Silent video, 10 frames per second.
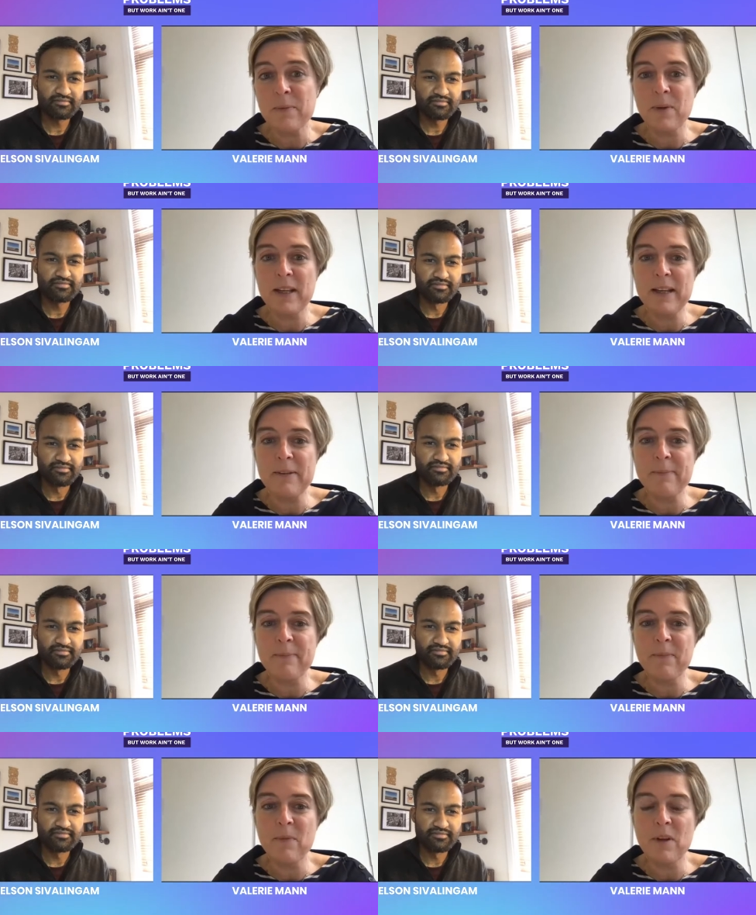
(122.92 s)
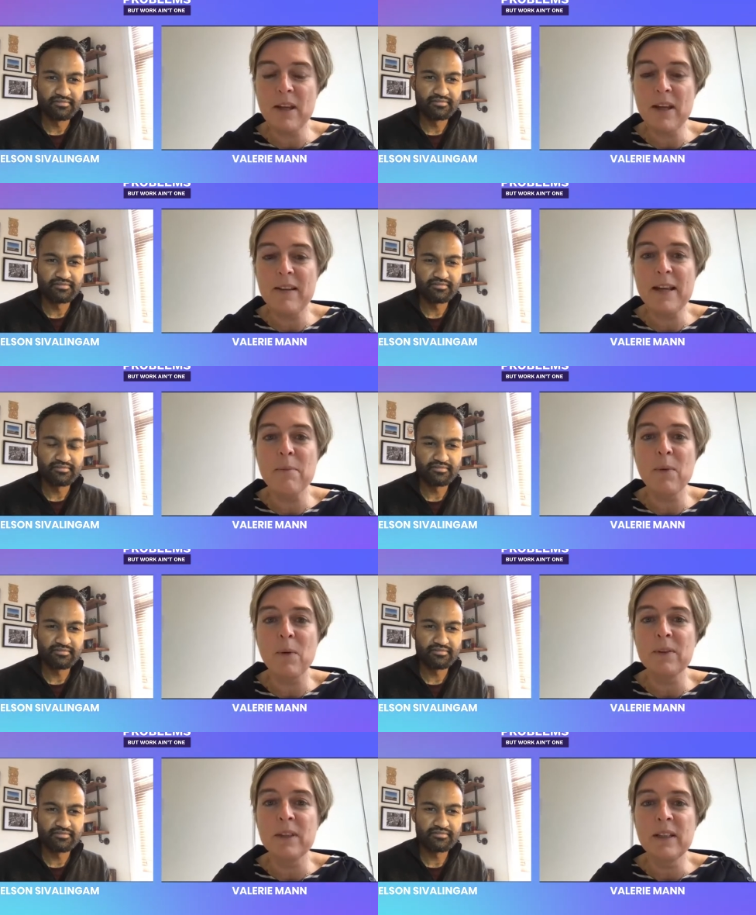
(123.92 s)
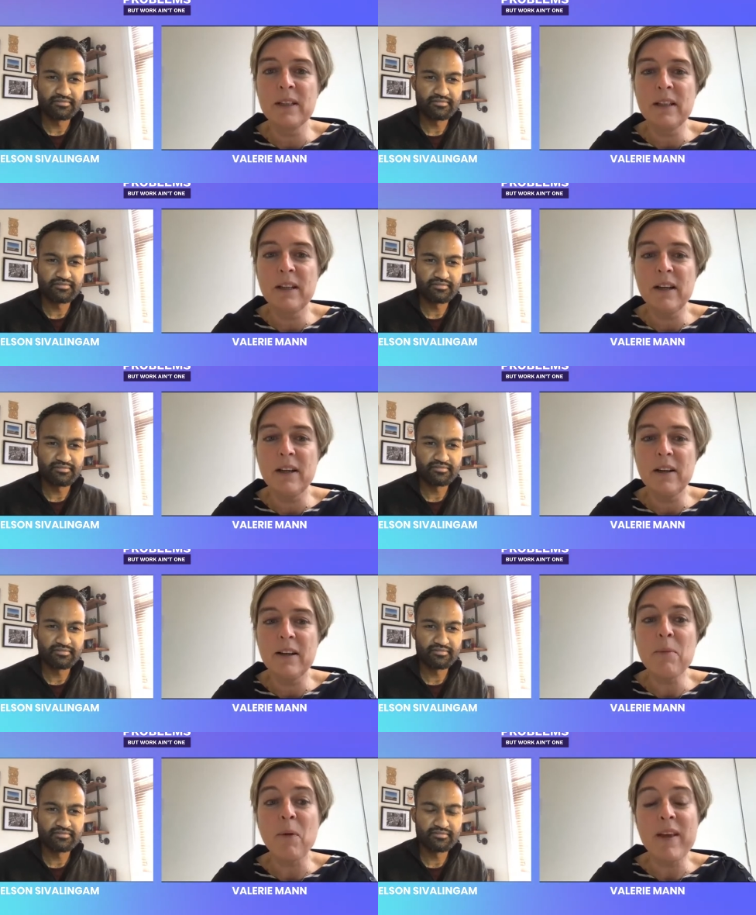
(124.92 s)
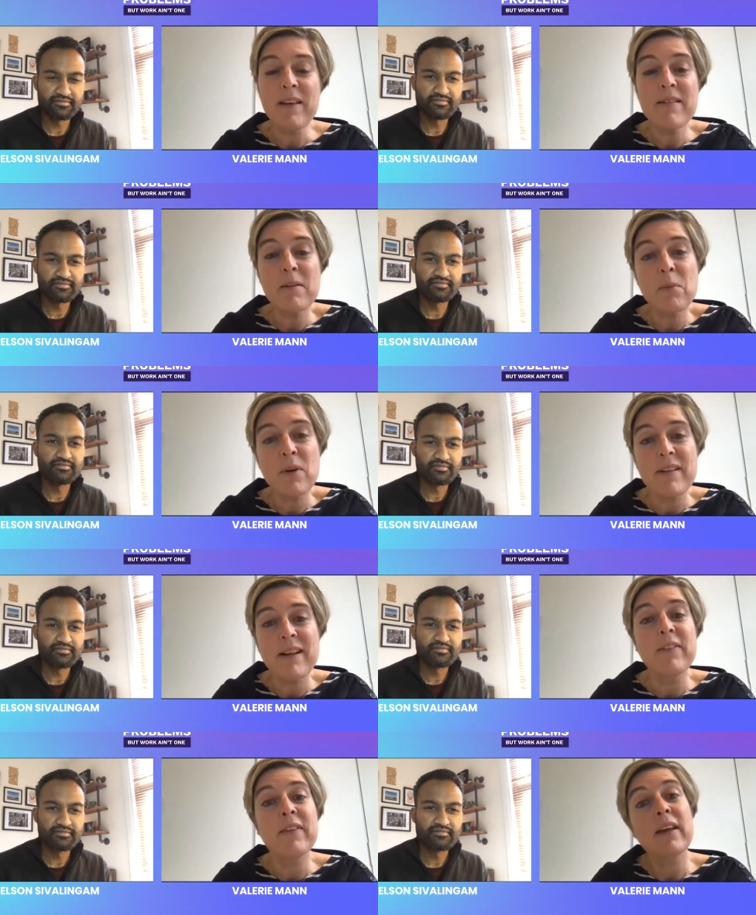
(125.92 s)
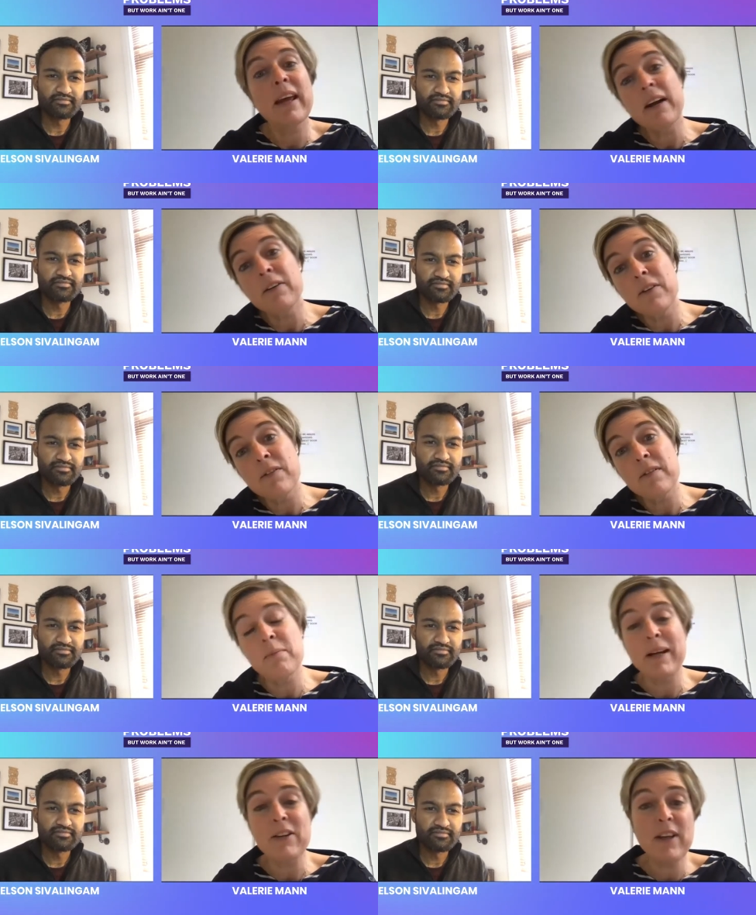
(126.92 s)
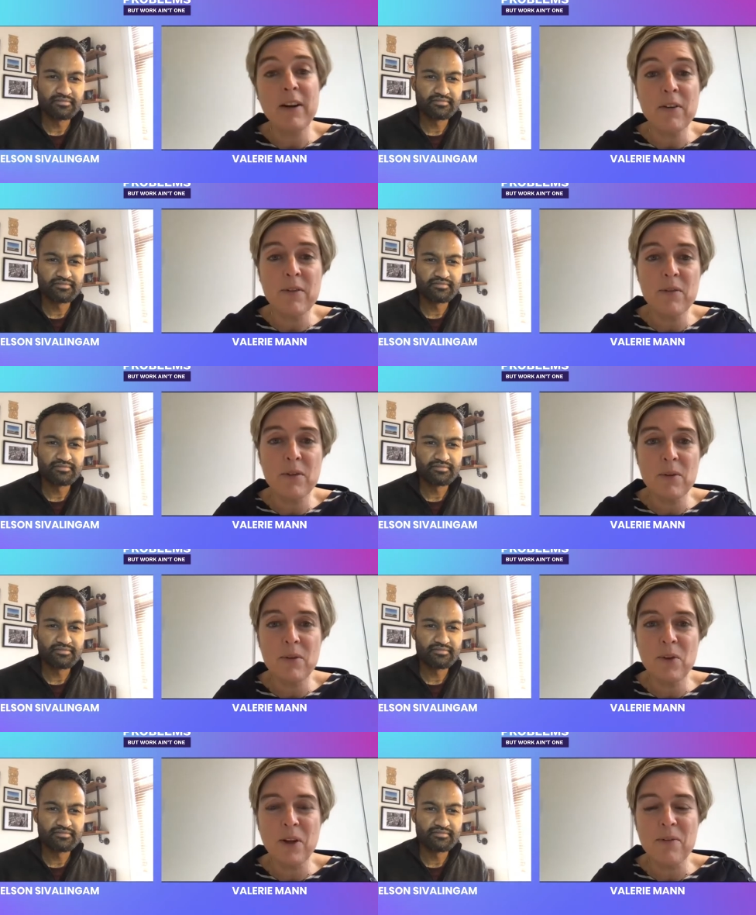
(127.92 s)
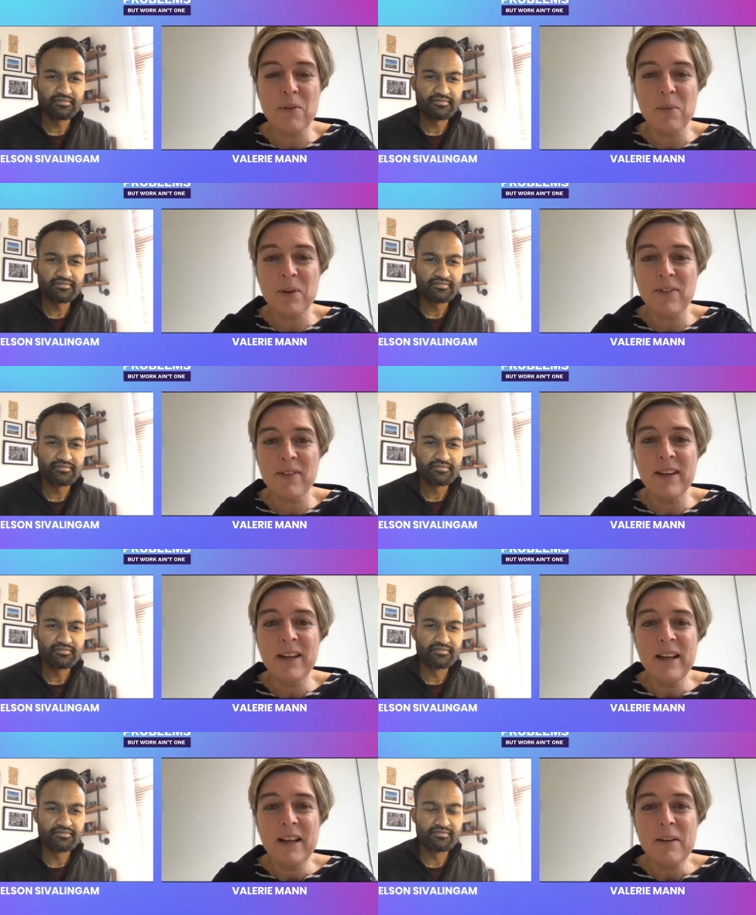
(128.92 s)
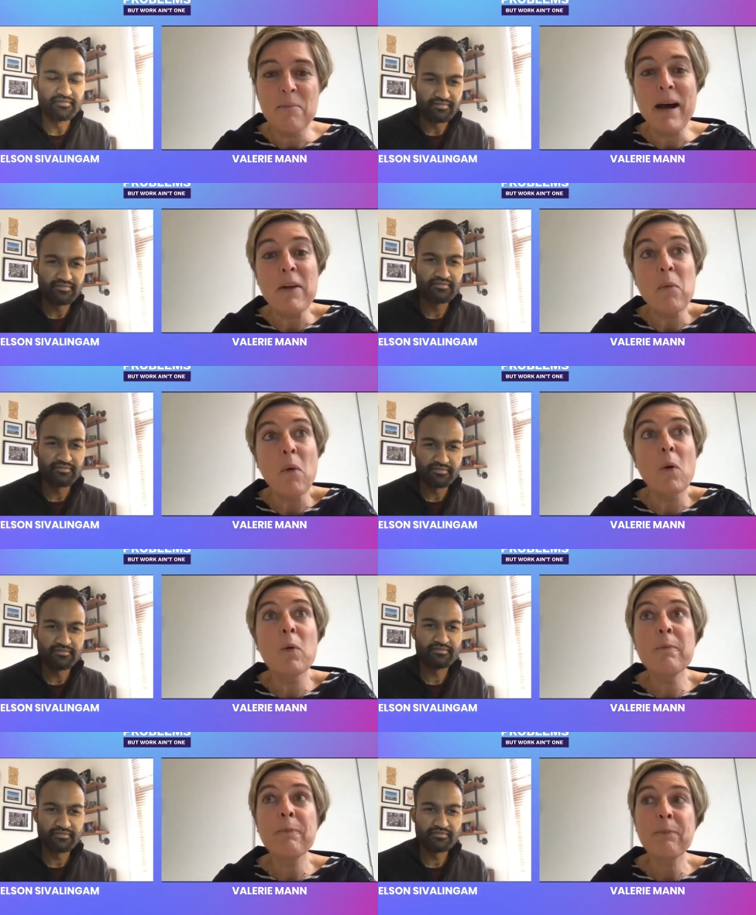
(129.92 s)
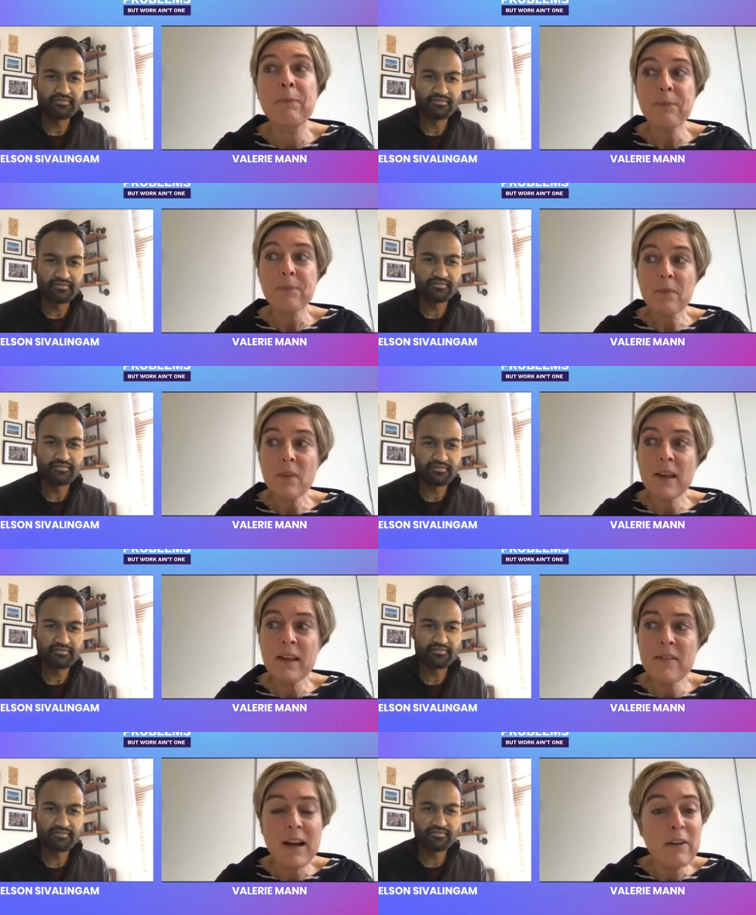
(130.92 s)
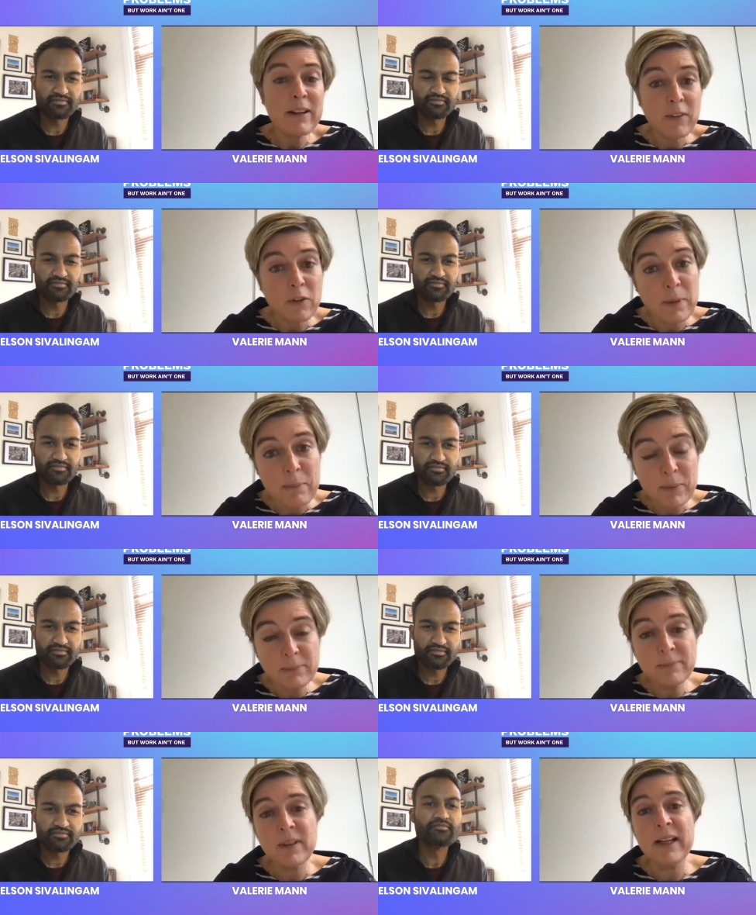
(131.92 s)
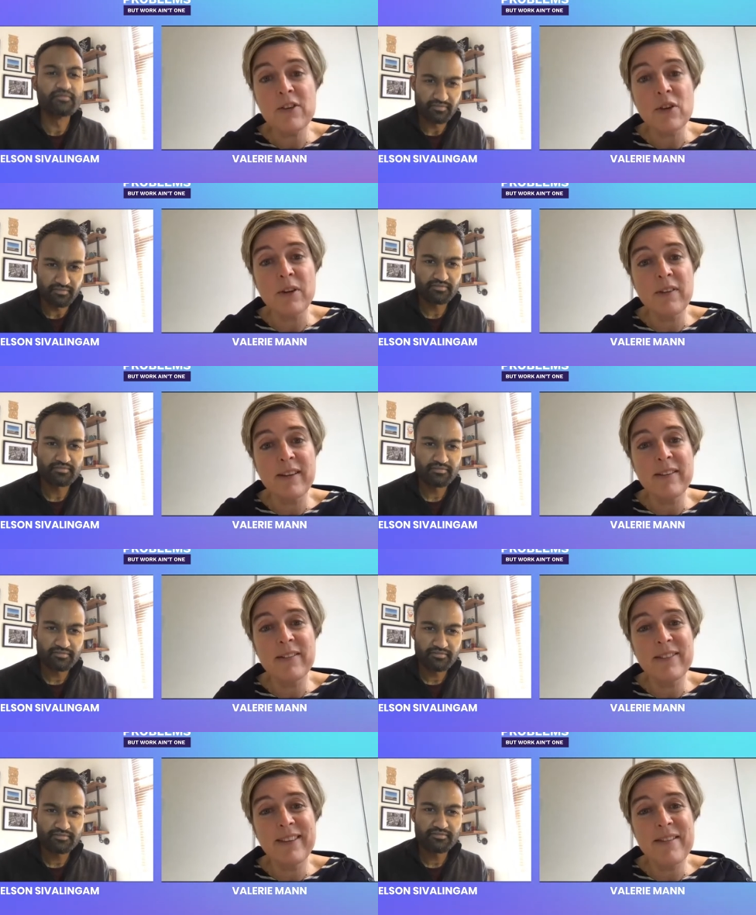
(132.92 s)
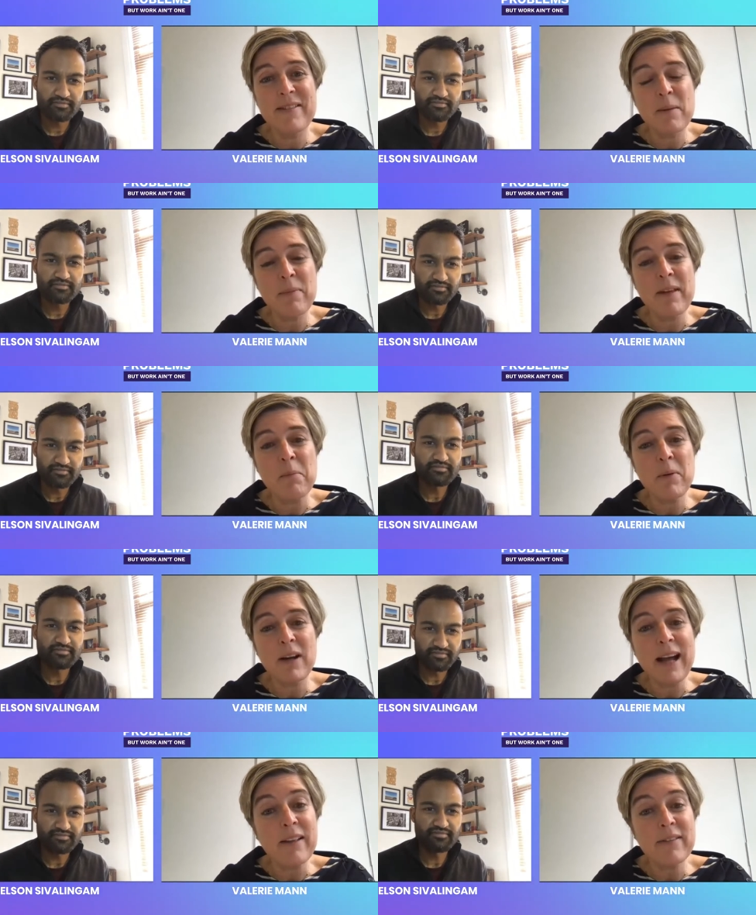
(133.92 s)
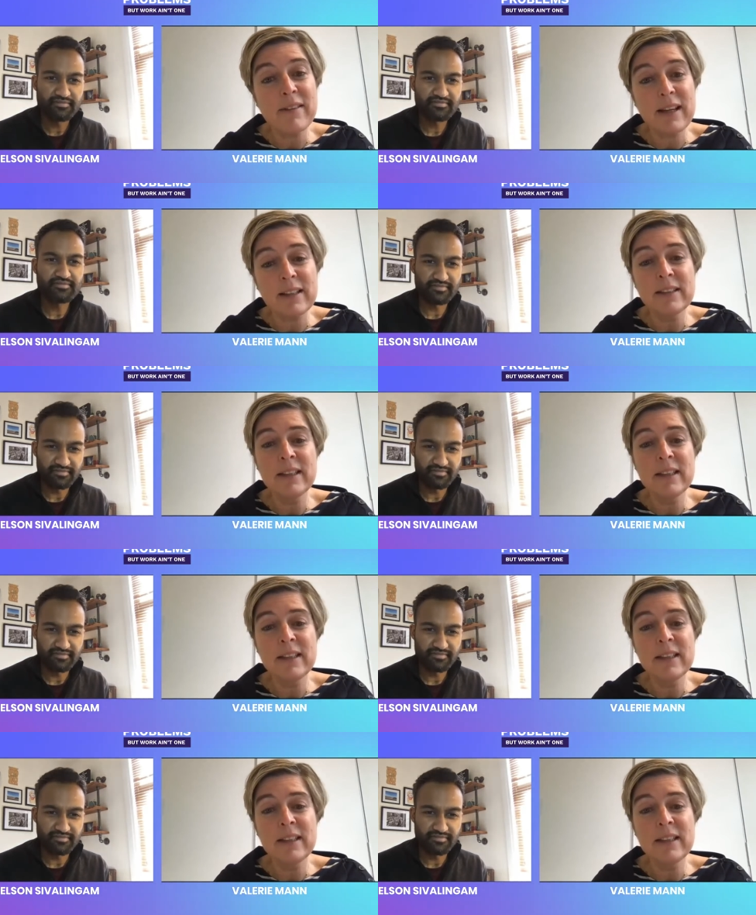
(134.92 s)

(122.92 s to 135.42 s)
Speaker 1: We um, we enable uh, enable this and present carers and match carers to to customers. And my role is director of people. I joined in in September last year,